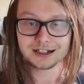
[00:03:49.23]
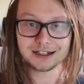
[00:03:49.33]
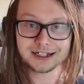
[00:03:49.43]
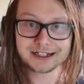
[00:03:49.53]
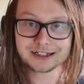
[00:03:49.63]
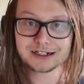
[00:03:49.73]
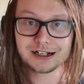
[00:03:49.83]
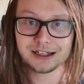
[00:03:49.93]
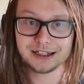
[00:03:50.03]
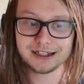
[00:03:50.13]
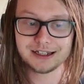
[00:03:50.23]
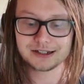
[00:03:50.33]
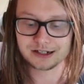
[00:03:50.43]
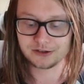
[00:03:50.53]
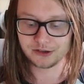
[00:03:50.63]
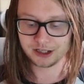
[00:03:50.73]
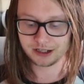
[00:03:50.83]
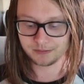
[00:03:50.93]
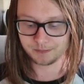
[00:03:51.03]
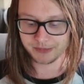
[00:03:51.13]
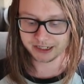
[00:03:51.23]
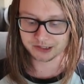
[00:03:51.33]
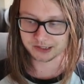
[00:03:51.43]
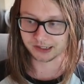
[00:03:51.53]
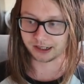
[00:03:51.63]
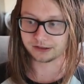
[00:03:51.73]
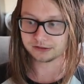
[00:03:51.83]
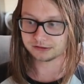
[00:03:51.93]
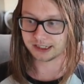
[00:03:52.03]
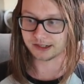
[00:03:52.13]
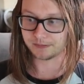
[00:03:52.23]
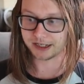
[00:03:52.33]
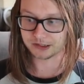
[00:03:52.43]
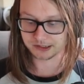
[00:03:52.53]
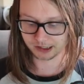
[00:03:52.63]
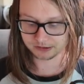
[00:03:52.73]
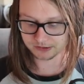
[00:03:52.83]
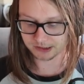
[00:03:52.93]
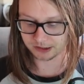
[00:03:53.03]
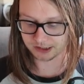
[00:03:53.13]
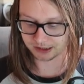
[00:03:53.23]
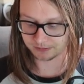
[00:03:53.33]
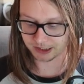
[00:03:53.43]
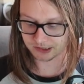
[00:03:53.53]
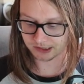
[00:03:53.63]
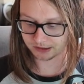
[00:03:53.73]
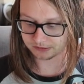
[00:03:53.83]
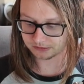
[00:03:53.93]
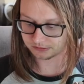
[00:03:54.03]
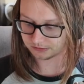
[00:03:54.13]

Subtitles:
Lydian is the major scale, so you take the major scale.